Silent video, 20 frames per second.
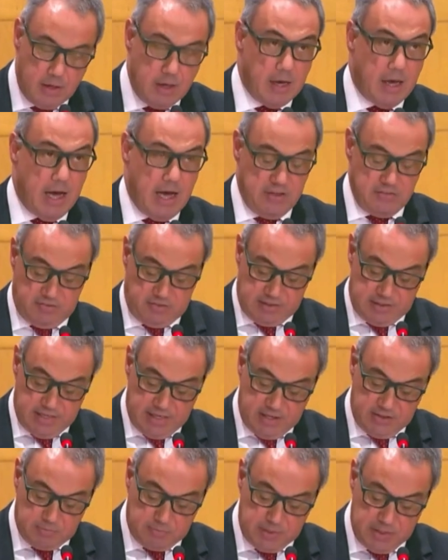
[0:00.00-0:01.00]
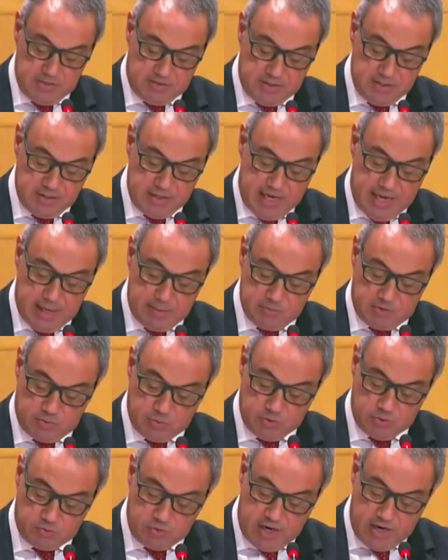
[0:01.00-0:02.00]
As today's meeting aims to
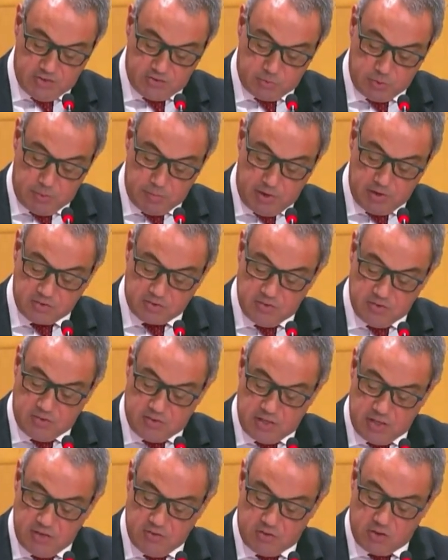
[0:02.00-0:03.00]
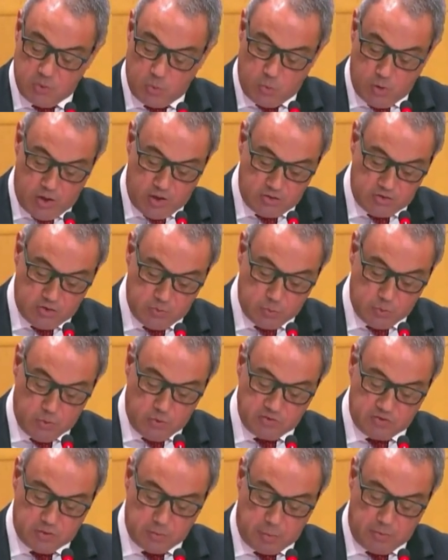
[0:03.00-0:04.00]
address, we must continue to work
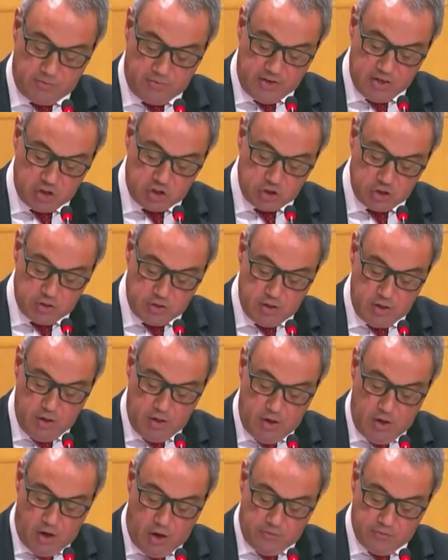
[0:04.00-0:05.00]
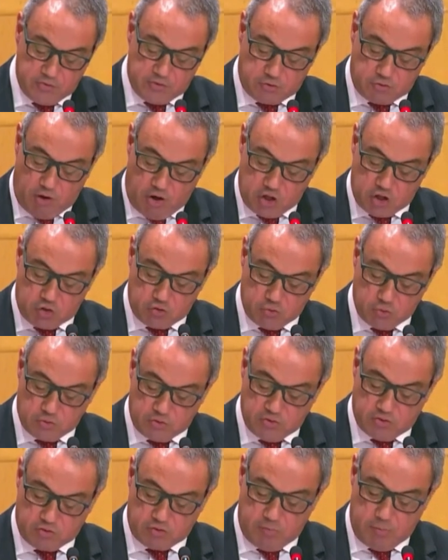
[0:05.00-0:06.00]
towards the prevention of structural
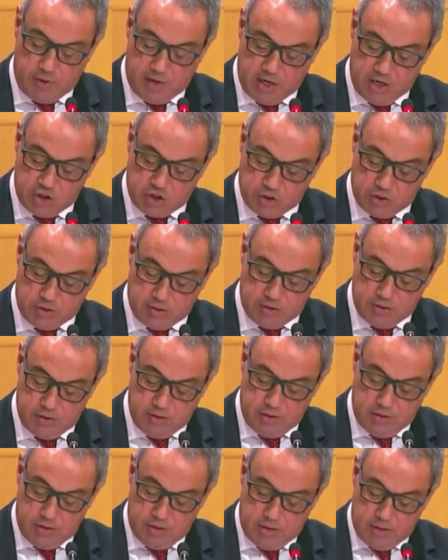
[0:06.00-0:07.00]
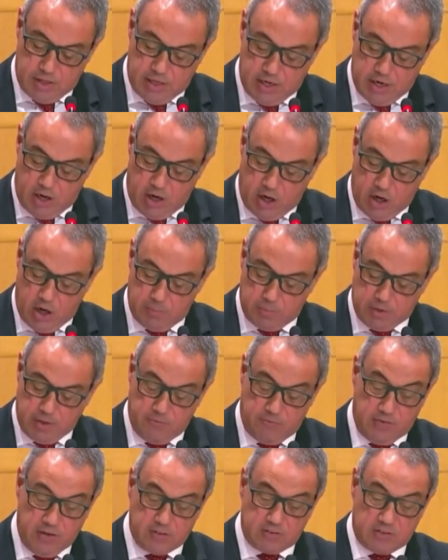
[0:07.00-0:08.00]
discrimination in the hope that
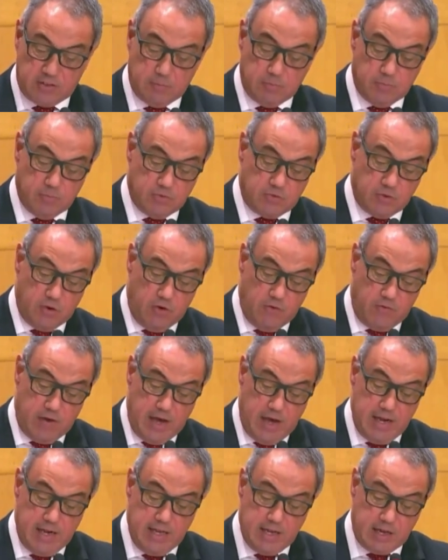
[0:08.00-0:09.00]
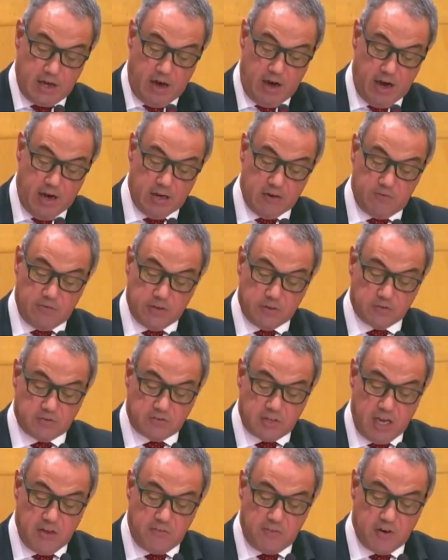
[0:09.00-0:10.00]
victims of any kind feel
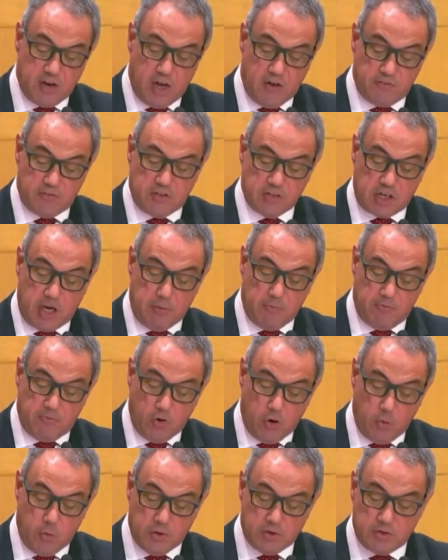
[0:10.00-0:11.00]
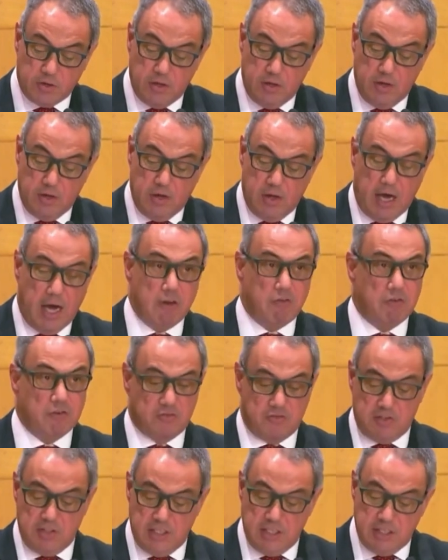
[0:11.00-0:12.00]
safe enough to come forward and
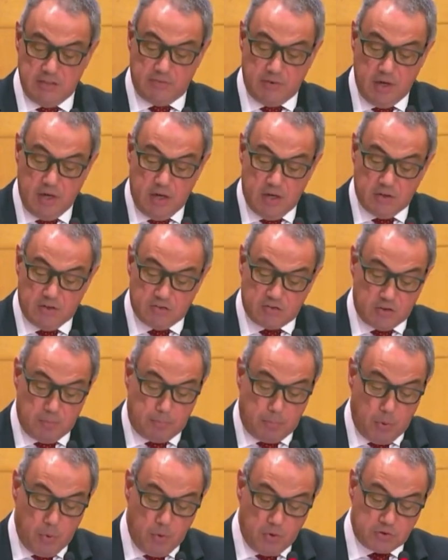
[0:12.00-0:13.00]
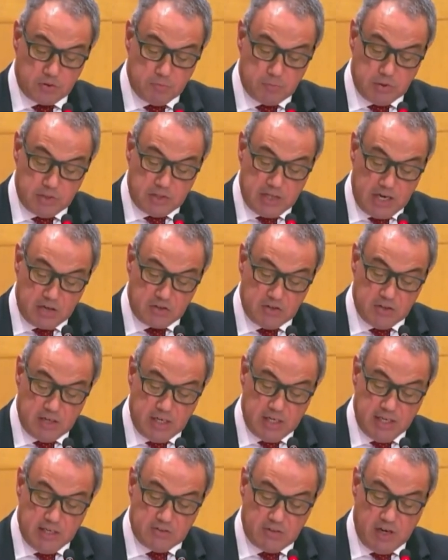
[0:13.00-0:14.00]
receive the support and protection they
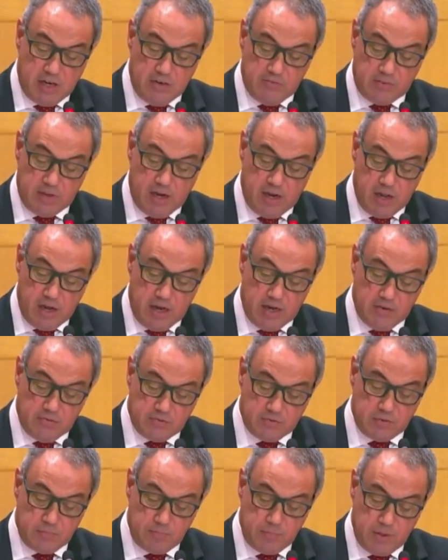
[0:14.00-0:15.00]
need to live their lives.